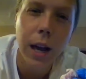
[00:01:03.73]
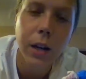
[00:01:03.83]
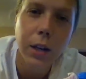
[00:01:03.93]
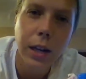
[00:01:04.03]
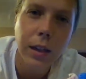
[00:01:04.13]

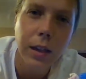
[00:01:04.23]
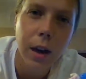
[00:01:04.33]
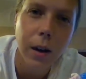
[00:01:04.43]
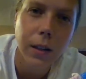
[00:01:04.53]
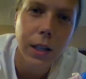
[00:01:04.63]
Underneath
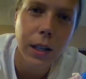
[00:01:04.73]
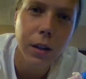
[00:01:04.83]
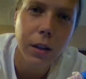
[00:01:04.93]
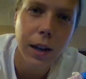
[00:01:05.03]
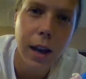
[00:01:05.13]
the
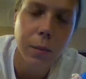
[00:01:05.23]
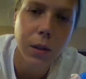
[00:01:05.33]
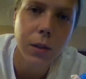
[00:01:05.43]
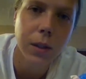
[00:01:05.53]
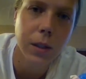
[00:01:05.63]
articular
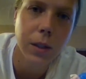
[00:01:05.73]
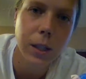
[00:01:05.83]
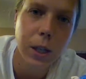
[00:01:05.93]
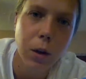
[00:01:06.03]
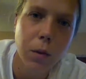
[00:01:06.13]
capsule is the
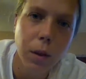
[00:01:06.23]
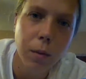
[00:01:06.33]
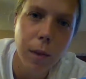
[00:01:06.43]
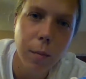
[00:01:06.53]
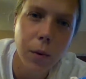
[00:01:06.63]
synovial
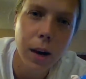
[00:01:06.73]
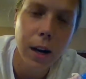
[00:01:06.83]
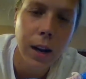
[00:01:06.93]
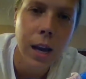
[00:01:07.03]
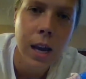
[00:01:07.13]
membrane